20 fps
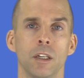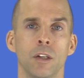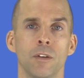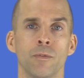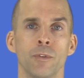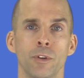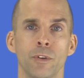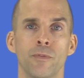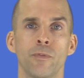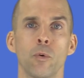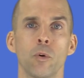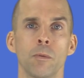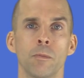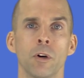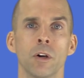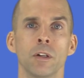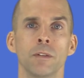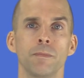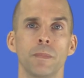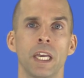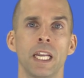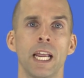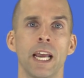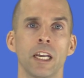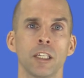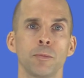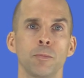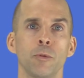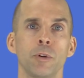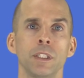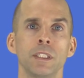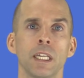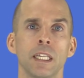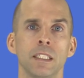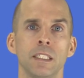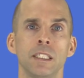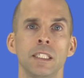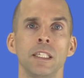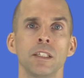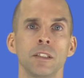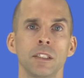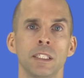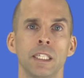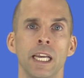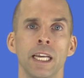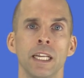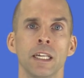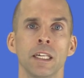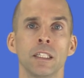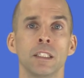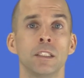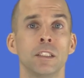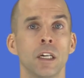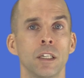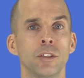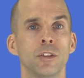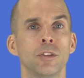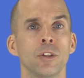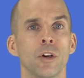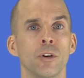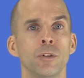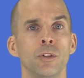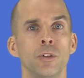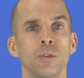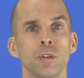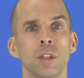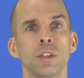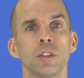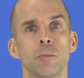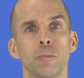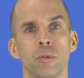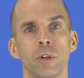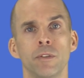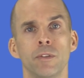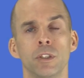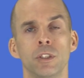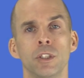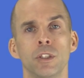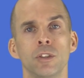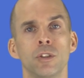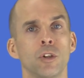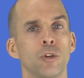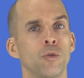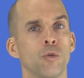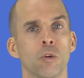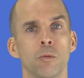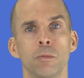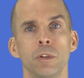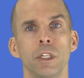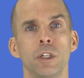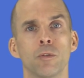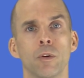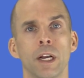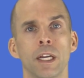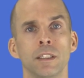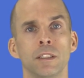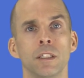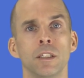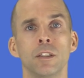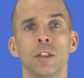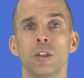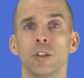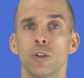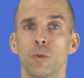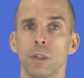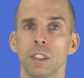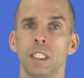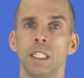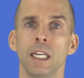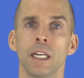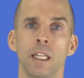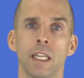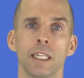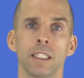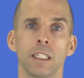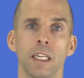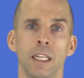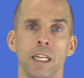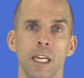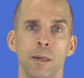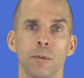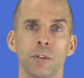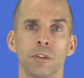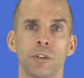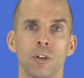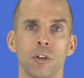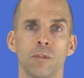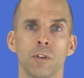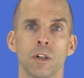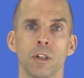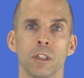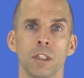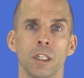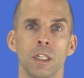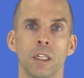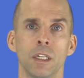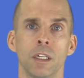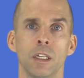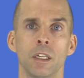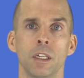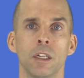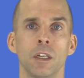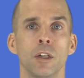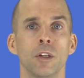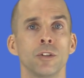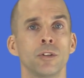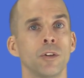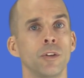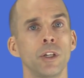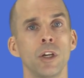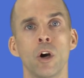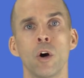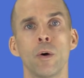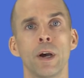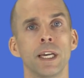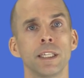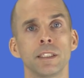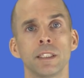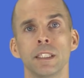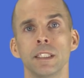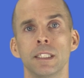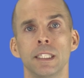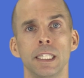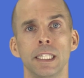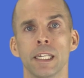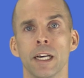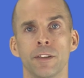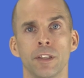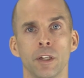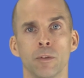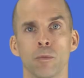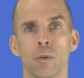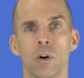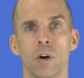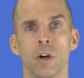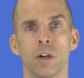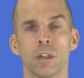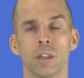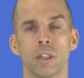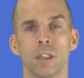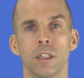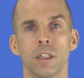For the former, an exploit that steals data does so using the privileges normally granted to a TLS-enabled server, so the OS can see nothing wrong.